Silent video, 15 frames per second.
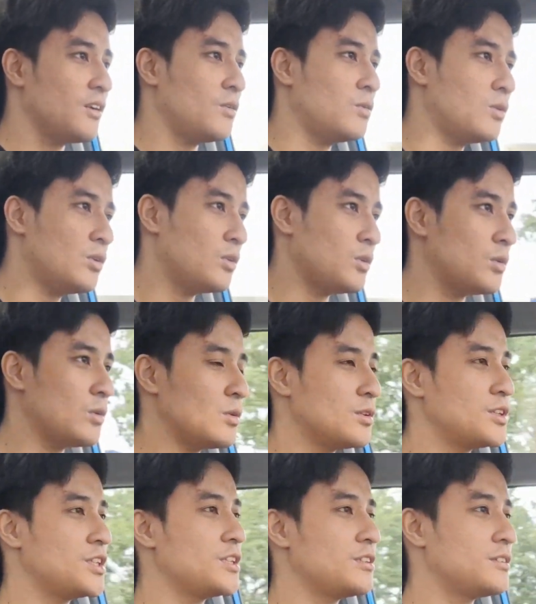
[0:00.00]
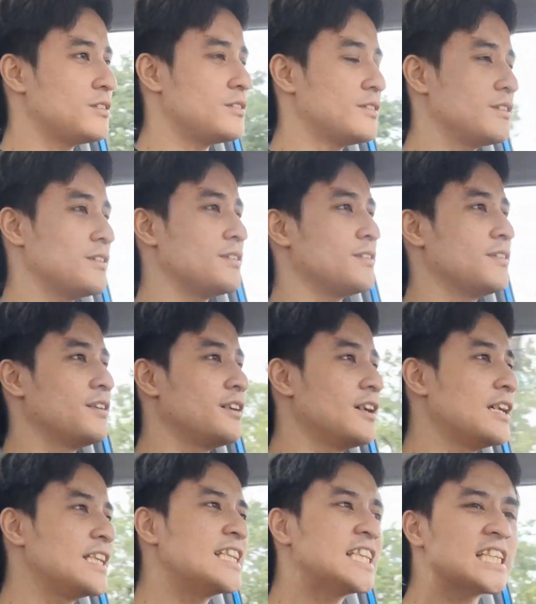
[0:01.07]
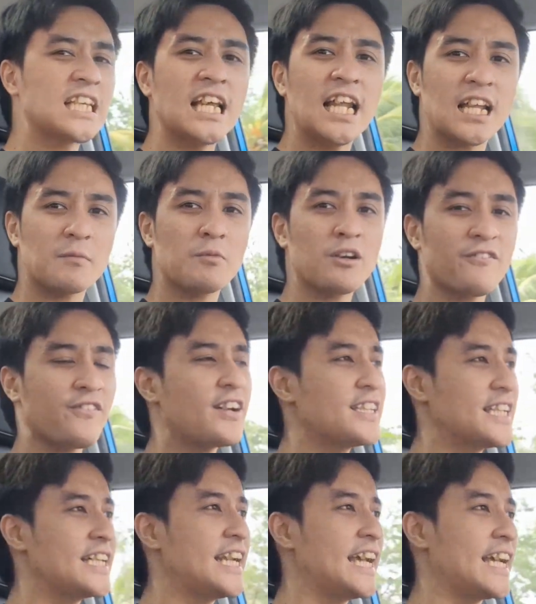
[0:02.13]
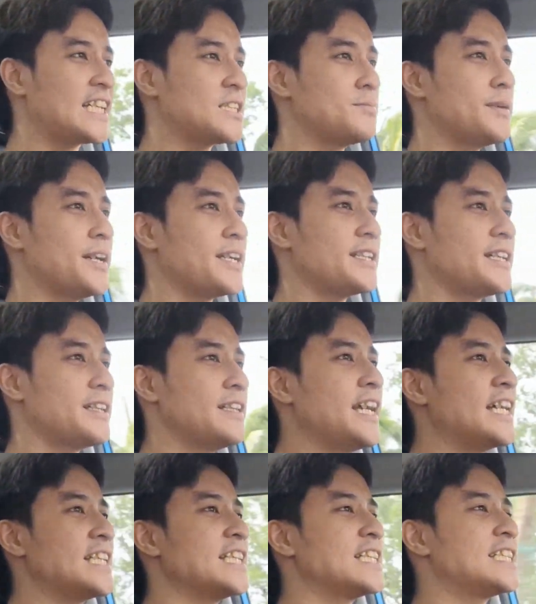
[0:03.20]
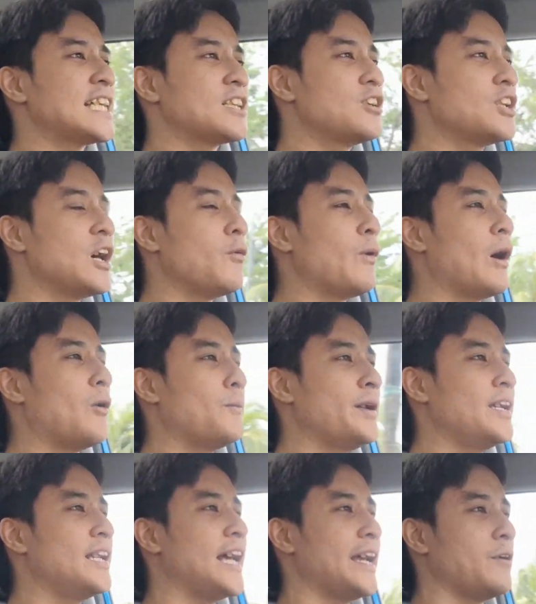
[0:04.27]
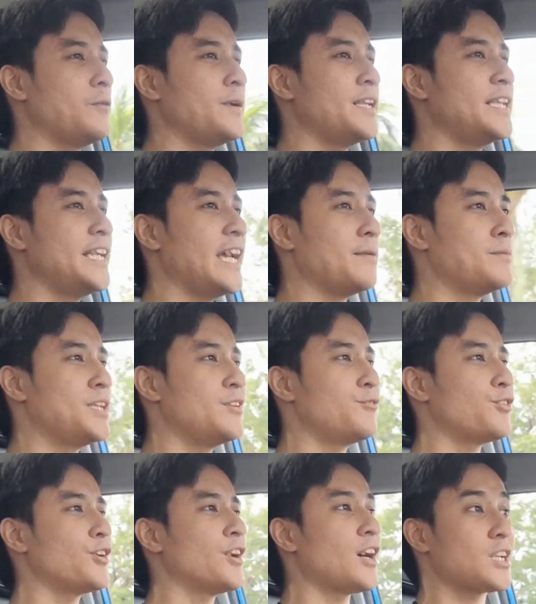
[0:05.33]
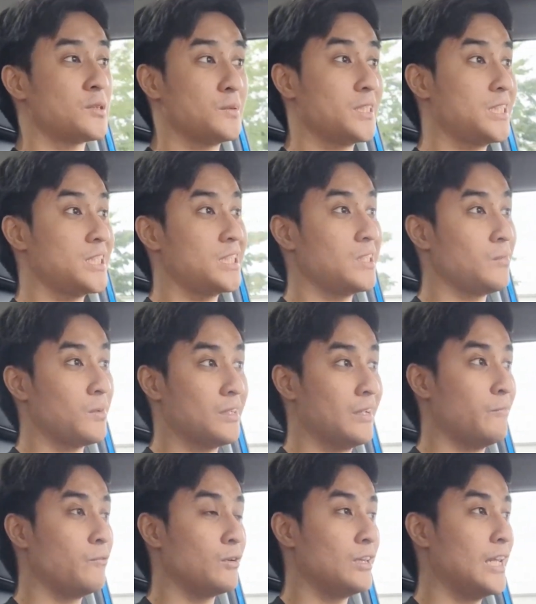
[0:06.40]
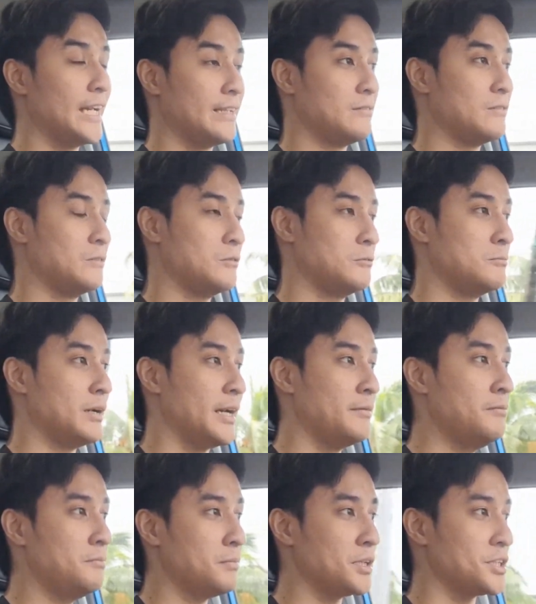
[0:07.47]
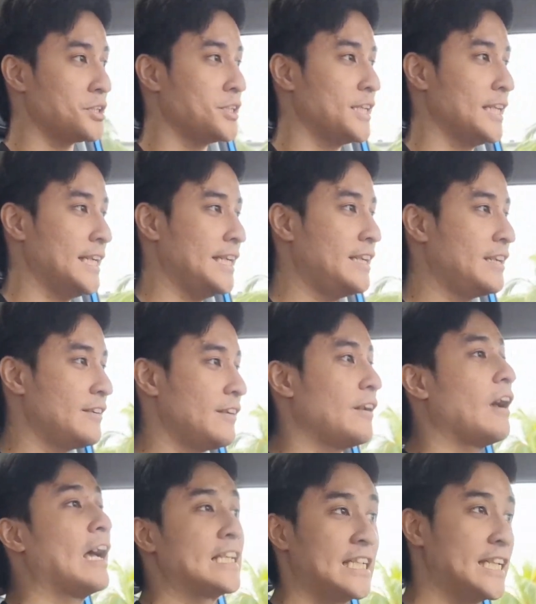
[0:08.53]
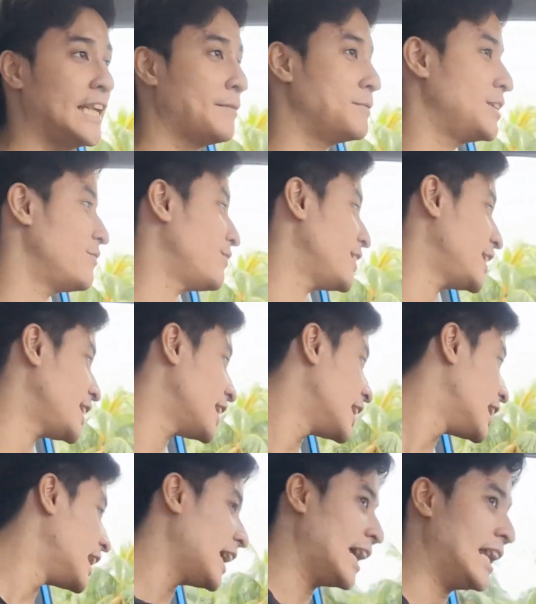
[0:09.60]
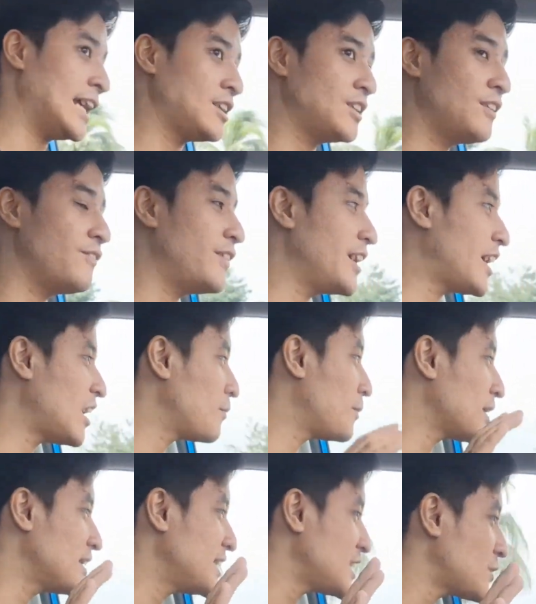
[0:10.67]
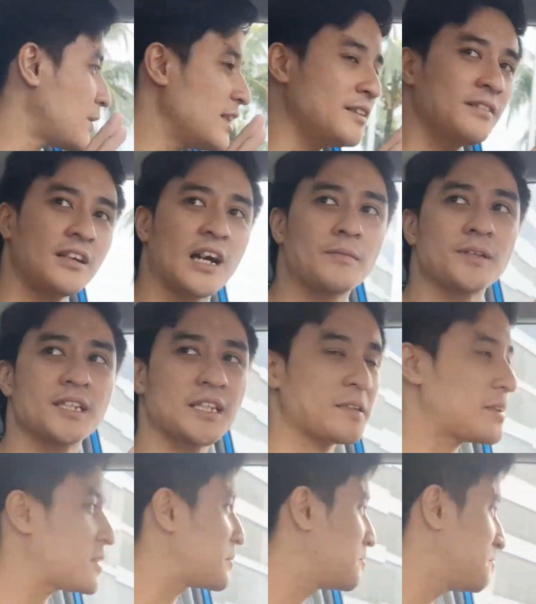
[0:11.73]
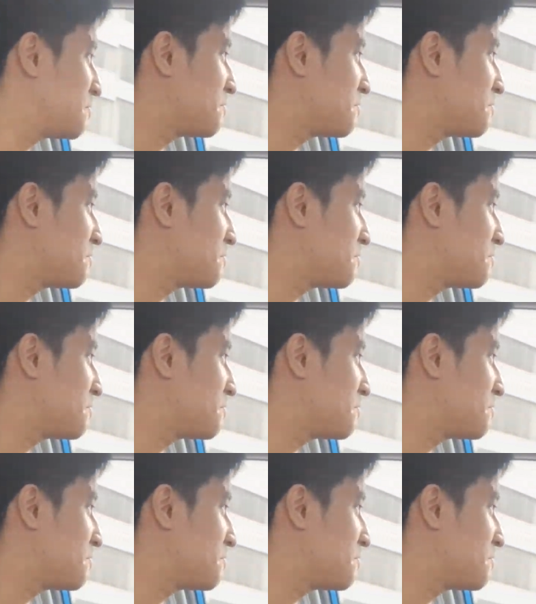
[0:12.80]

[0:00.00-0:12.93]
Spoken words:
Whoa, this is a lot more fun than I expected. Yes, it's not gonna wow me like with the MG4 Lux, which is the one I would like to buy personally as an MGV electric vehicle. But this one comes at a